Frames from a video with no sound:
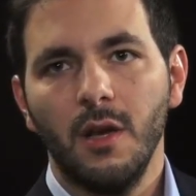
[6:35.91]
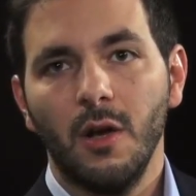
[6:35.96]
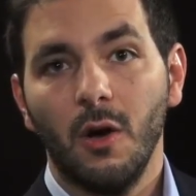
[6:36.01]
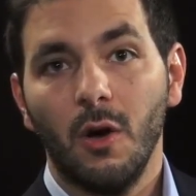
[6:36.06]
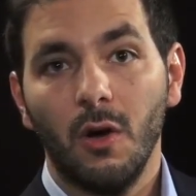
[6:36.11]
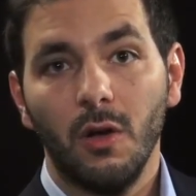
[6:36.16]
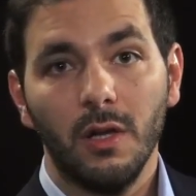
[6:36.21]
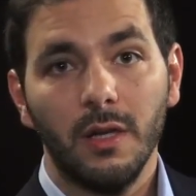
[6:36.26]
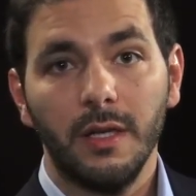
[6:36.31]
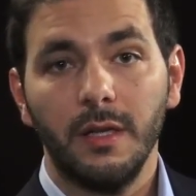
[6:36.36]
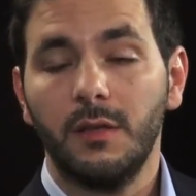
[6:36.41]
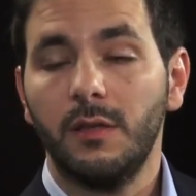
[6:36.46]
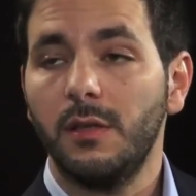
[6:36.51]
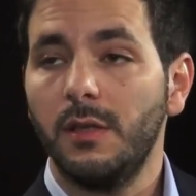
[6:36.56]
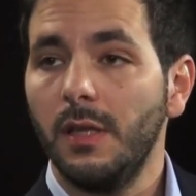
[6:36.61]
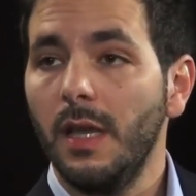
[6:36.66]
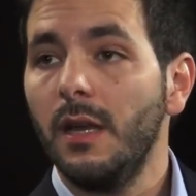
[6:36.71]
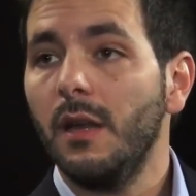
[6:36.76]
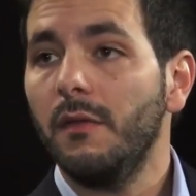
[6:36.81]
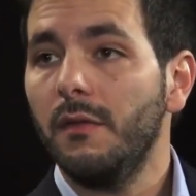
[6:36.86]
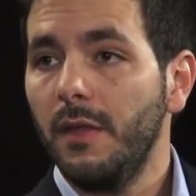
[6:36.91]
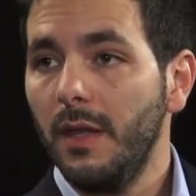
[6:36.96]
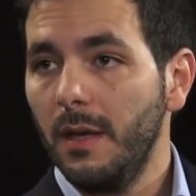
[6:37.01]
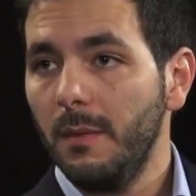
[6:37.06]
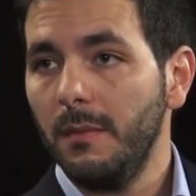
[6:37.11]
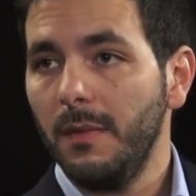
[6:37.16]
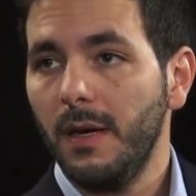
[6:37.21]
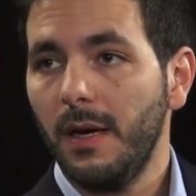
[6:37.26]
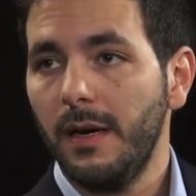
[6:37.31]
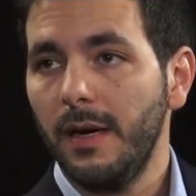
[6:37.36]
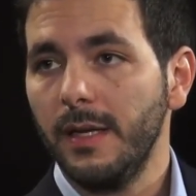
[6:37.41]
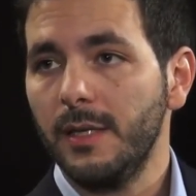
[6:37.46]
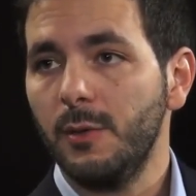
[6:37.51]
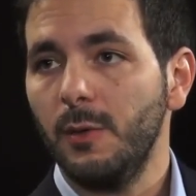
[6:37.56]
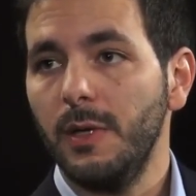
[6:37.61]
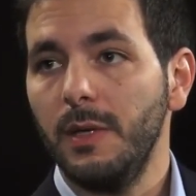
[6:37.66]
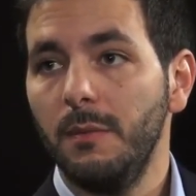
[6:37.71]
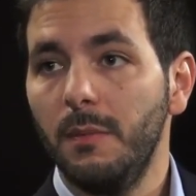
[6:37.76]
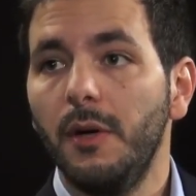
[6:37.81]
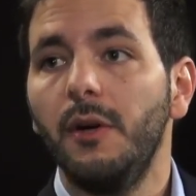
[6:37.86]
only 10 of them are
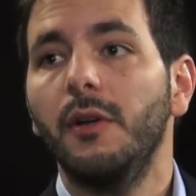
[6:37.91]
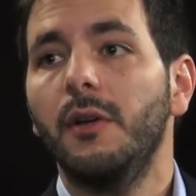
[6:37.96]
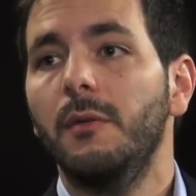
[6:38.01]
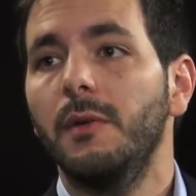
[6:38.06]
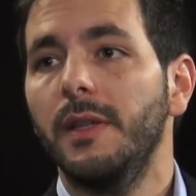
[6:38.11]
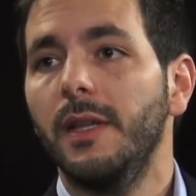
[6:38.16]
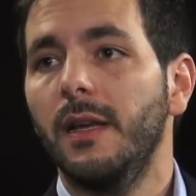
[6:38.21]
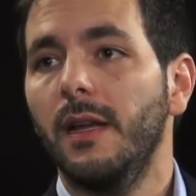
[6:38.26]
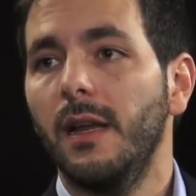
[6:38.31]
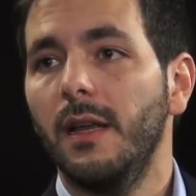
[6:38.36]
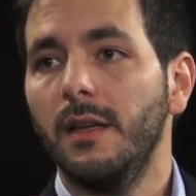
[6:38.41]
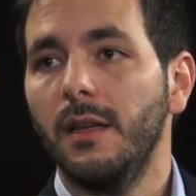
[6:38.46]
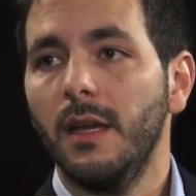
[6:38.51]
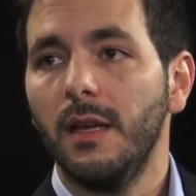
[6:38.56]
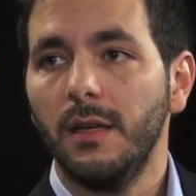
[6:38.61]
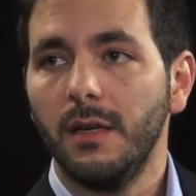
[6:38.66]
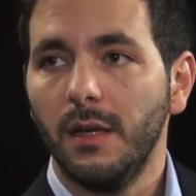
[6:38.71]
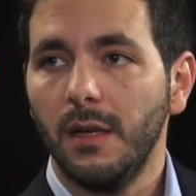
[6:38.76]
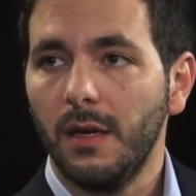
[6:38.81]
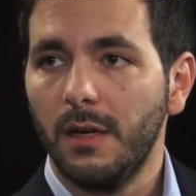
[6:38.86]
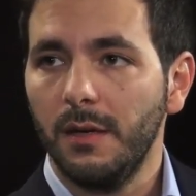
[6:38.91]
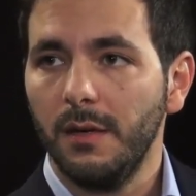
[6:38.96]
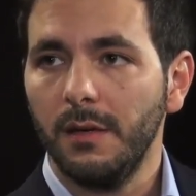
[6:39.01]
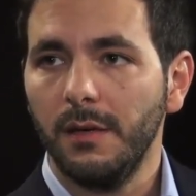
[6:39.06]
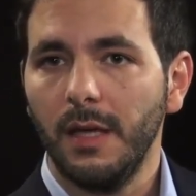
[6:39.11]
actually very critical and are